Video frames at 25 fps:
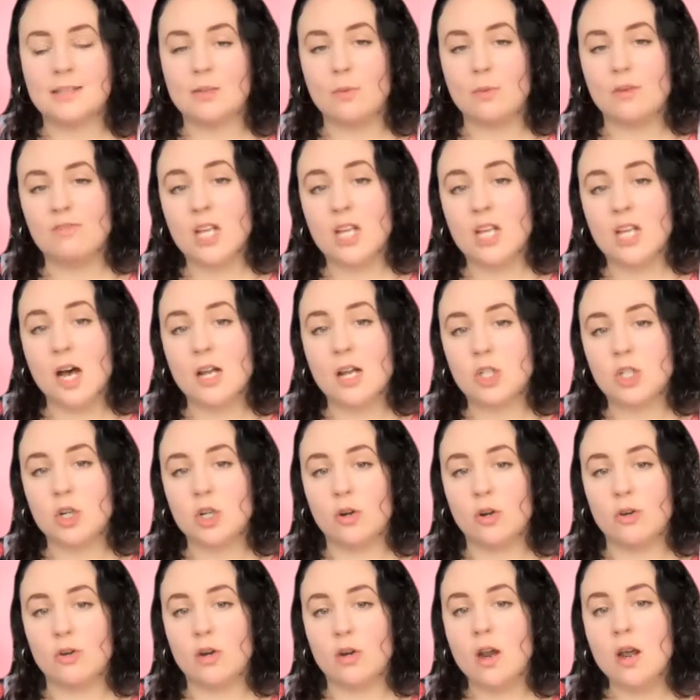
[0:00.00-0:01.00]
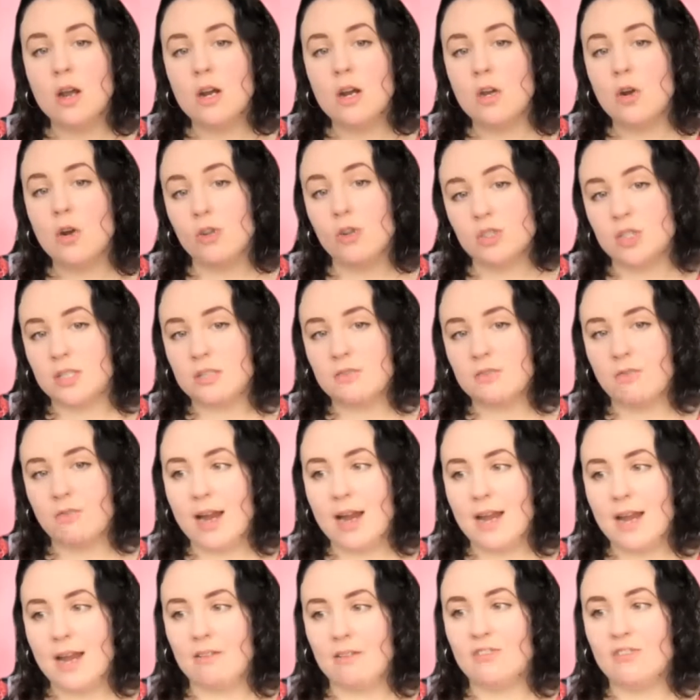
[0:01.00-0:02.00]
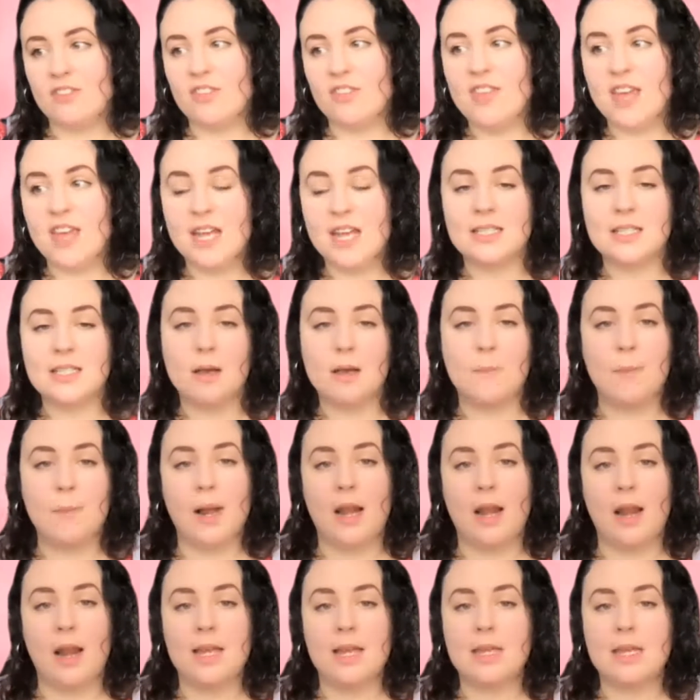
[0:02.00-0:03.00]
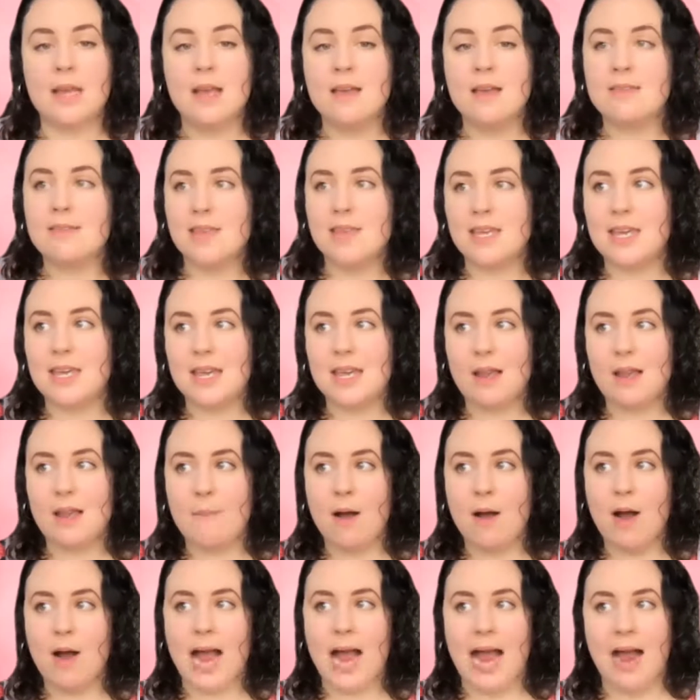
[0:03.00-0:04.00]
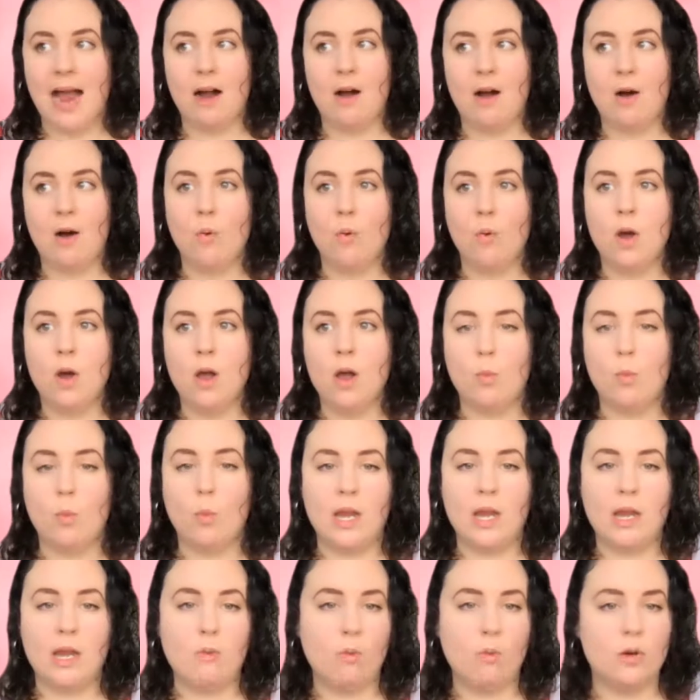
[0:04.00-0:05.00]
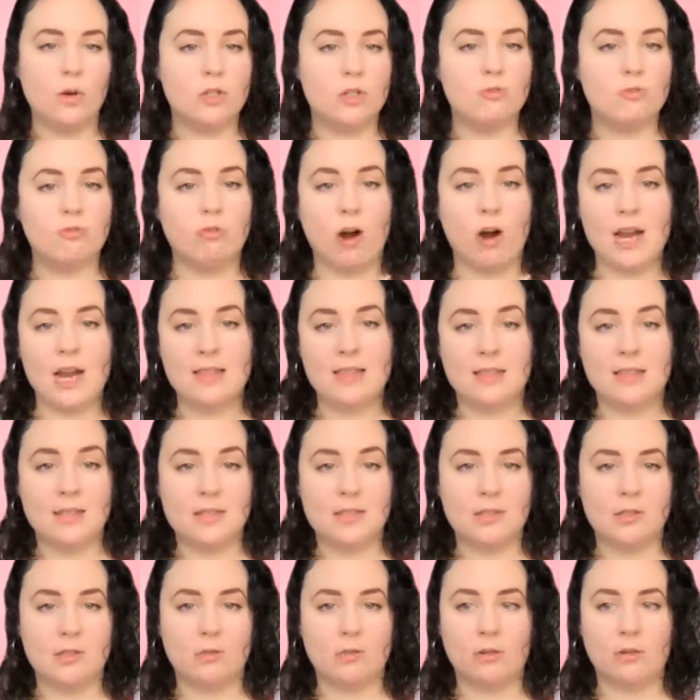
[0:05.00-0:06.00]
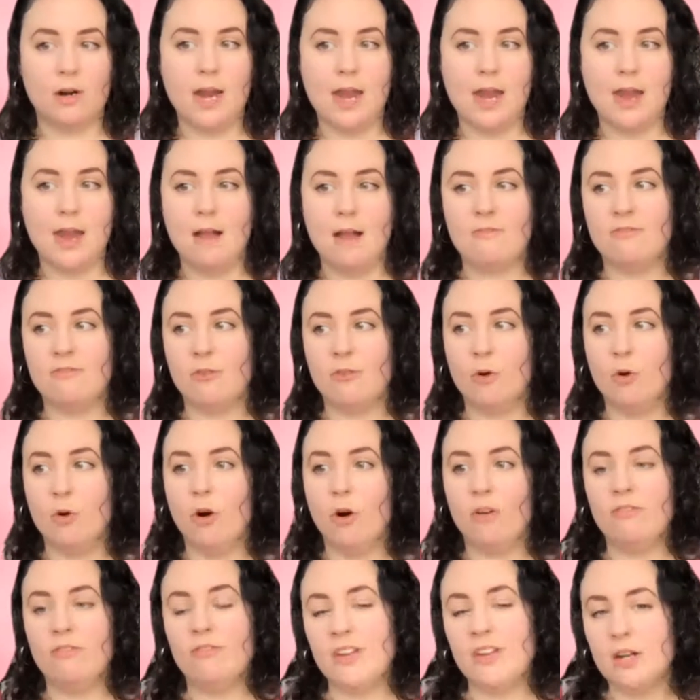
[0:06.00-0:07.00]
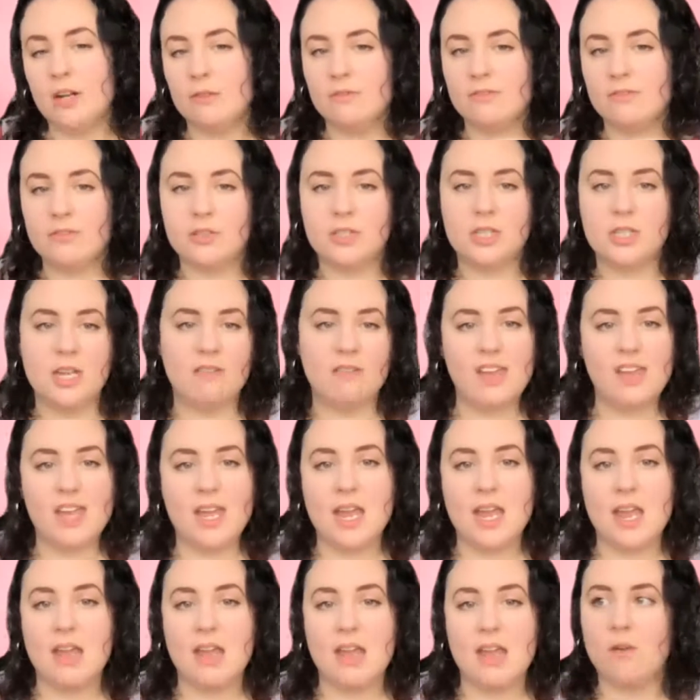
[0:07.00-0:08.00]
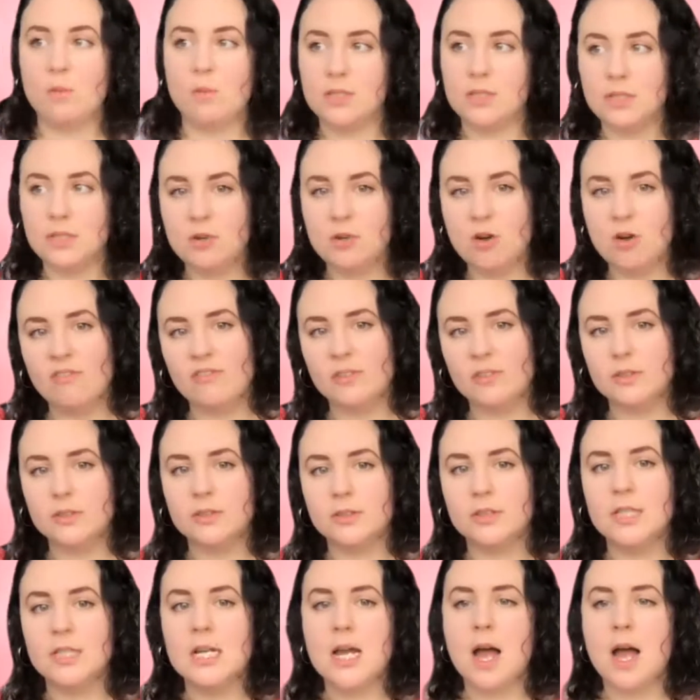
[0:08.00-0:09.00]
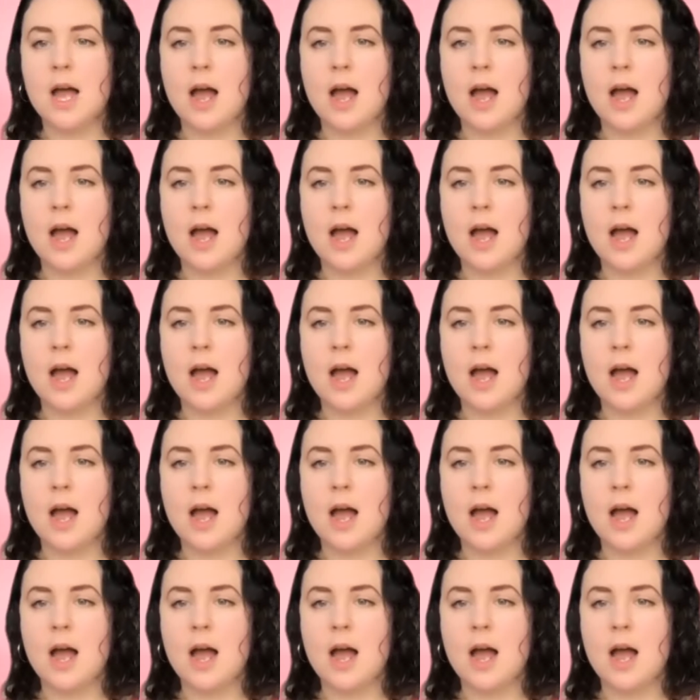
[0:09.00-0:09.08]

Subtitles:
So we've touched on not just writing for theatre, but like thinking about how we would write this story for film, for TV, if it was a novel.